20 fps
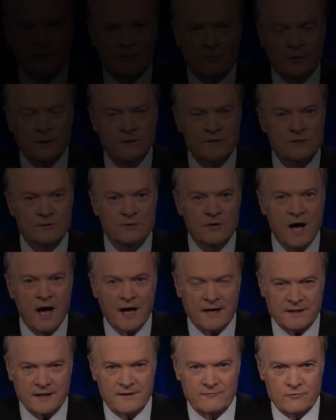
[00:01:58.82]
We do
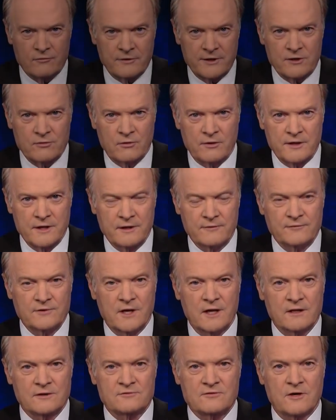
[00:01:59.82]
not have a recording of
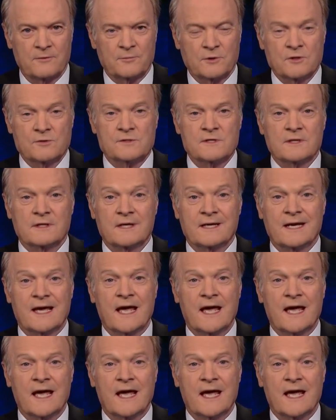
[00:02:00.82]
Donald Trump using the